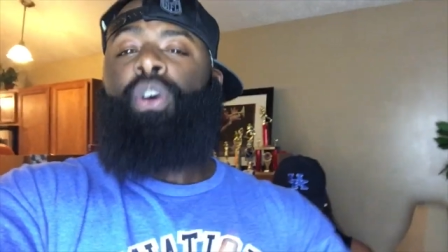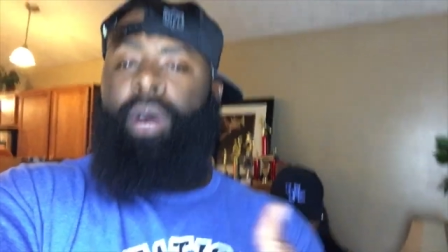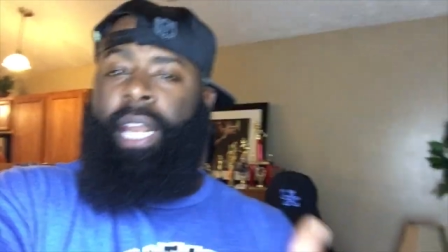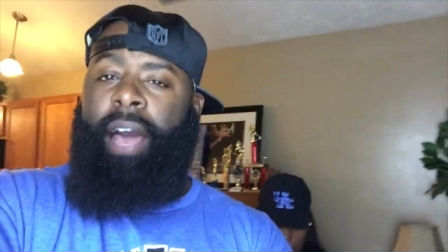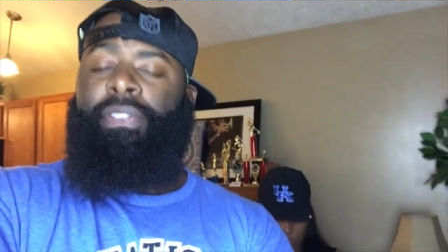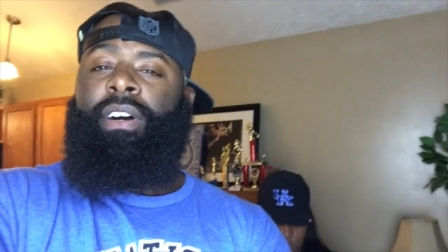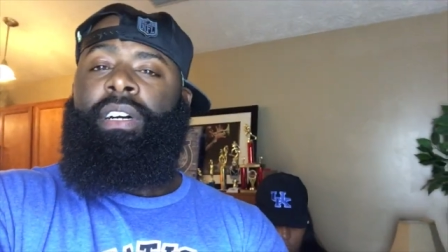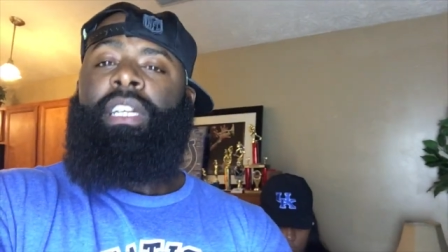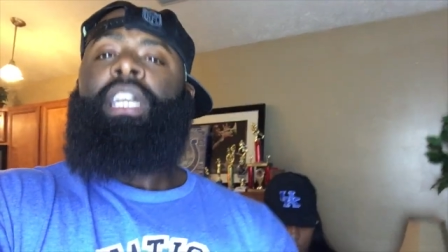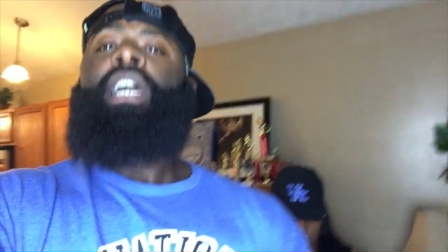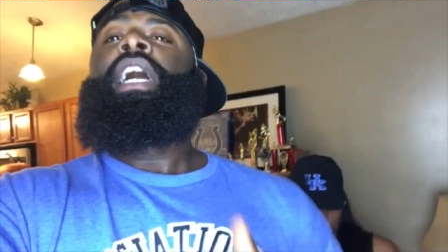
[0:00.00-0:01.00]
or whatever
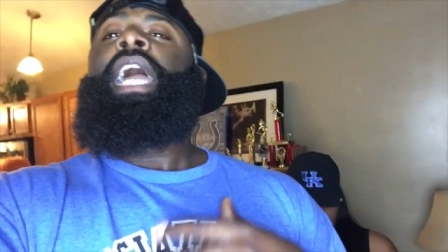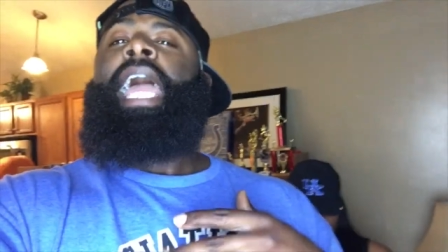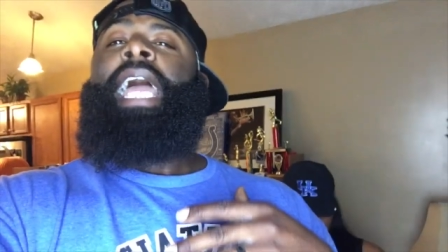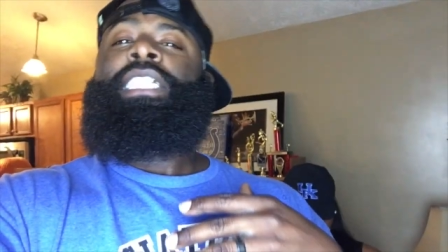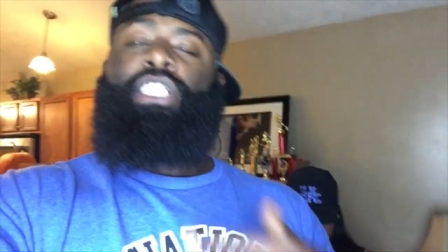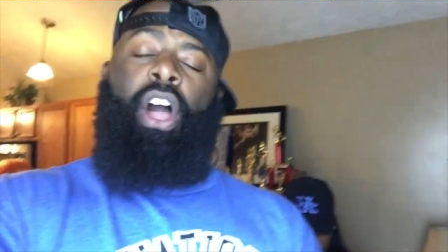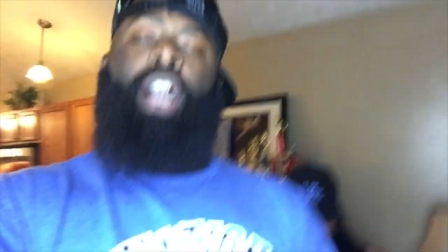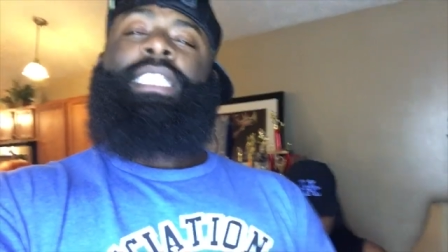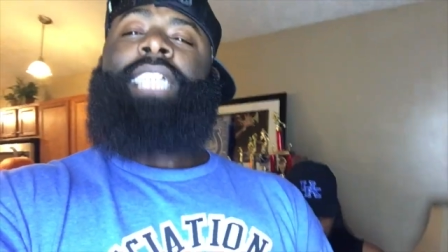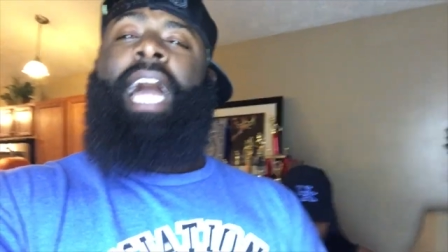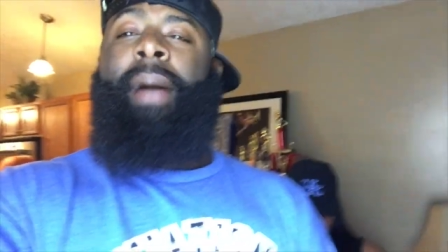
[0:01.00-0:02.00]

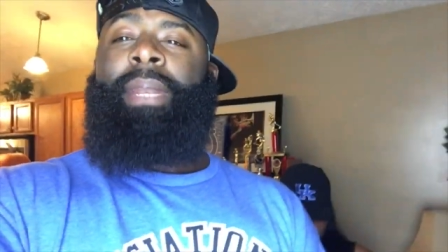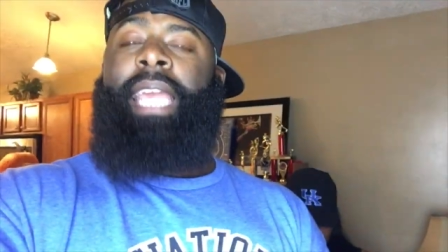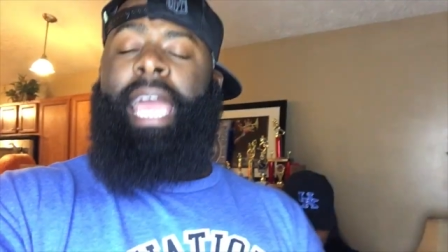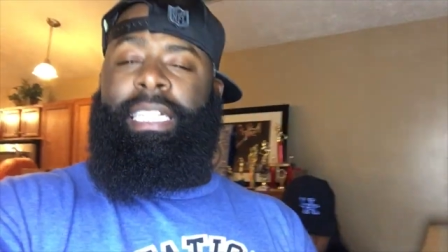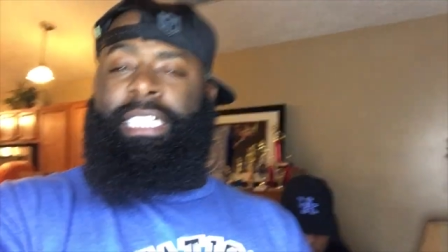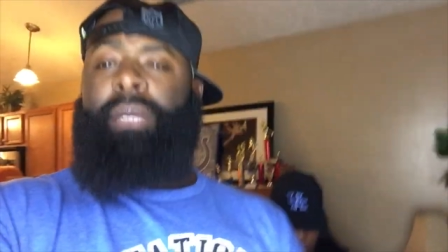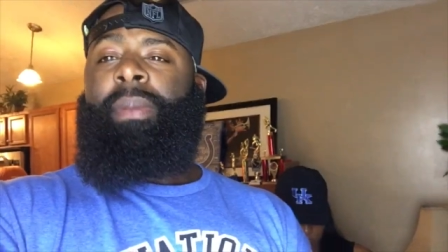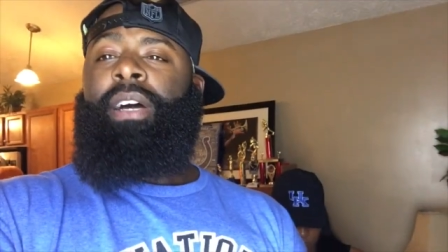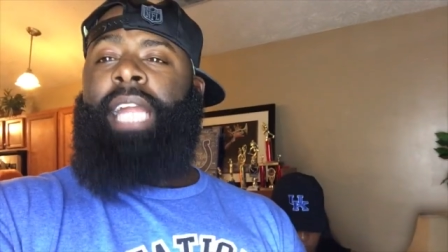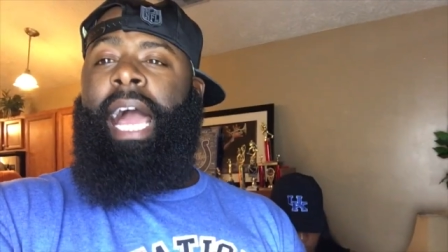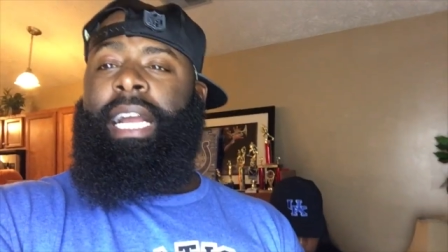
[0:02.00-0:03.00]
starkscomedy at
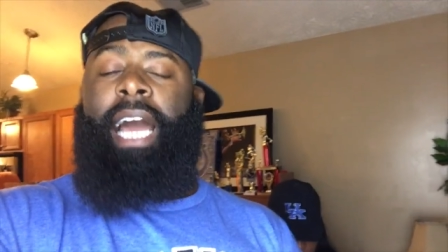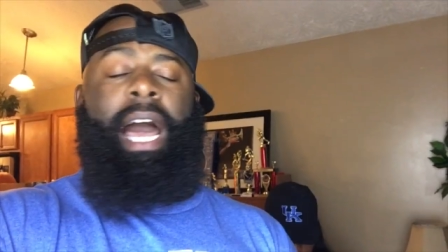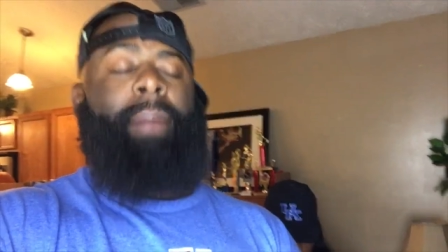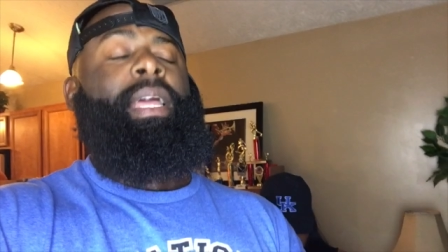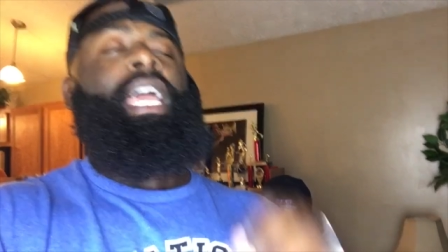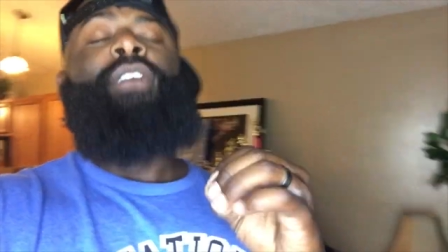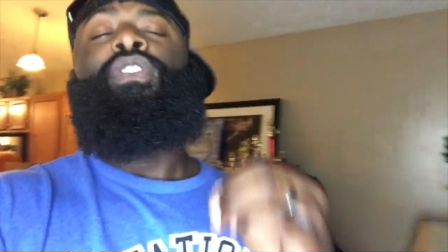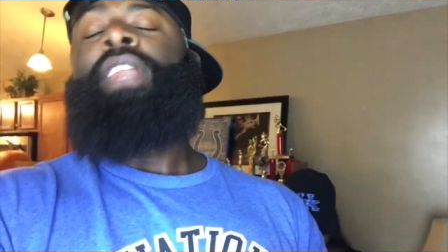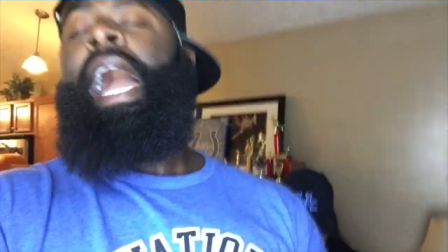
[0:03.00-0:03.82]
gmail.com. If you're